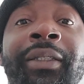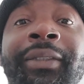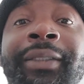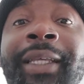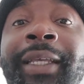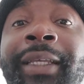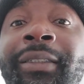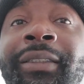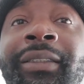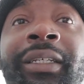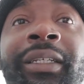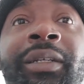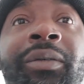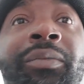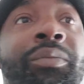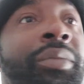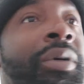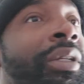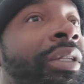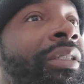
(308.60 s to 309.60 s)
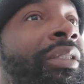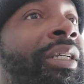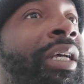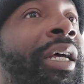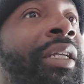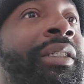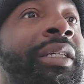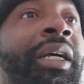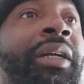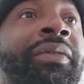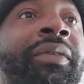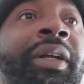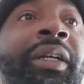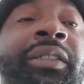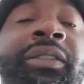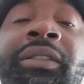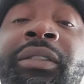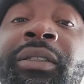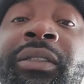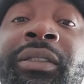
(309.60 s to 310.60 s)
They sending bullets our
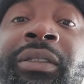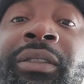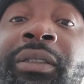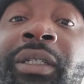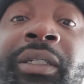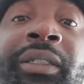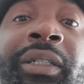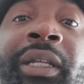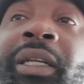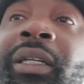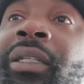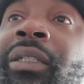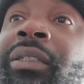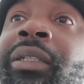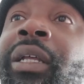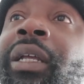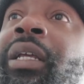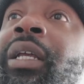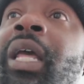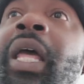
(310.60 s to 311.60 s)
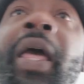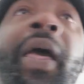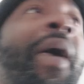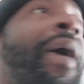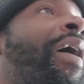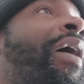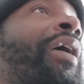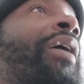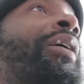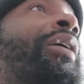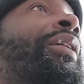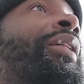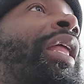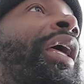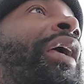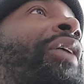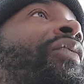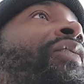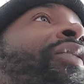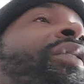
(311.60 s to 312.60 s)
direction and saying, like, it's like
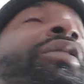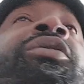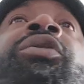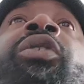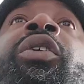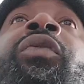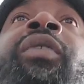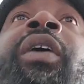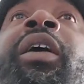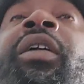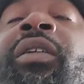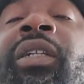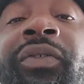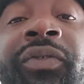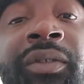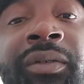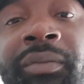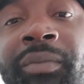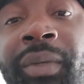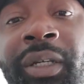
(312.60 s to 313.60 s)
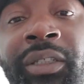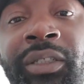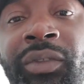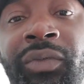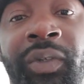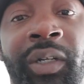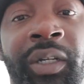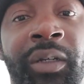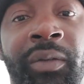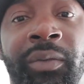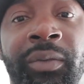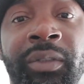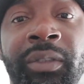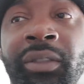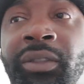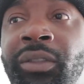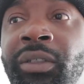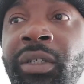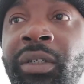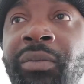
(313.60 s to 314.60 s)
first off, I don't even mess around with
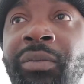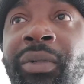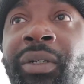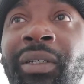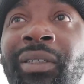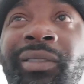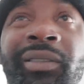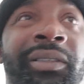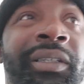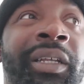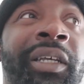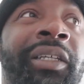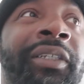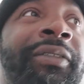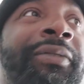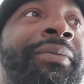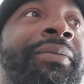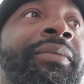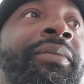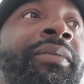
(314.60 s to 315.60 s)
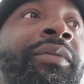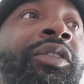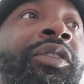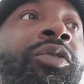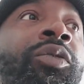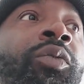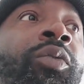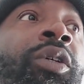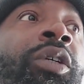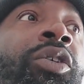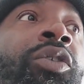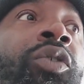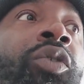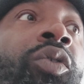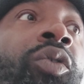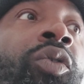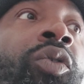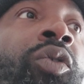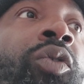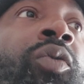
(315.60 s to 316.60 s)
these young bucks. Like, we
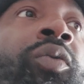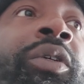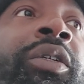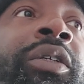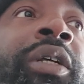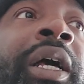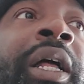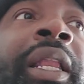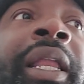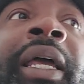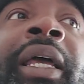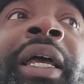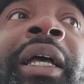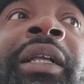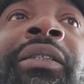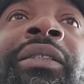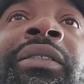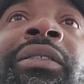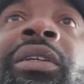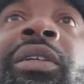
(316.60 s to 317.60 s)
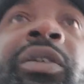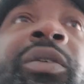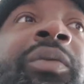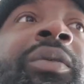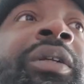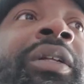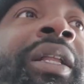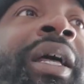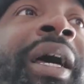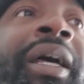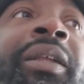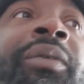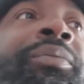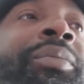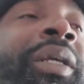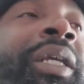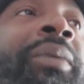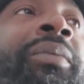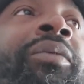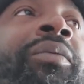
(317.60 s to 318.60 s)
cool. I chill with a lot of
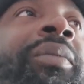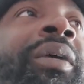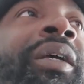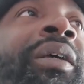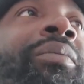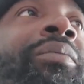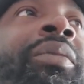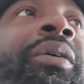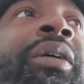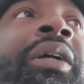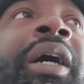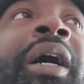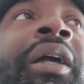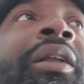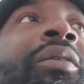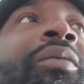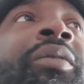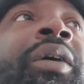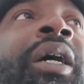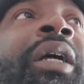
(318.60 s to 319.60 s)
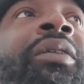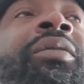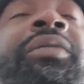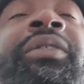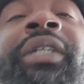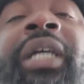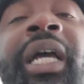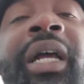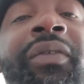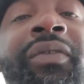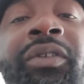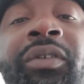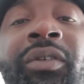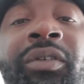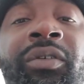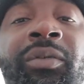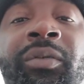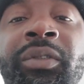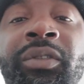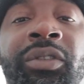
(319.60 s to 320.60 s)
people, man. But I don't carry
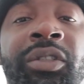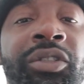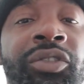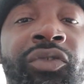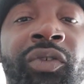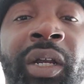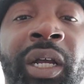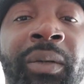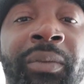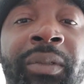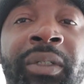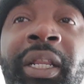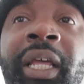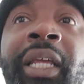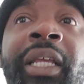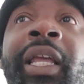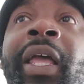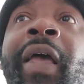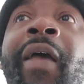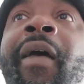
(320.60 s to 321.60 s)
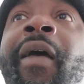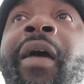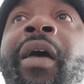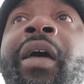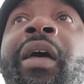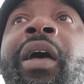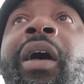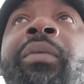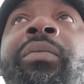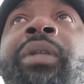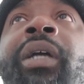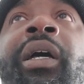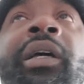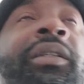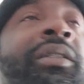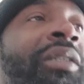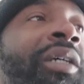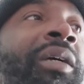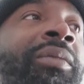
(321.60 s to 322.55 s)
on with the drama. Like, I'm not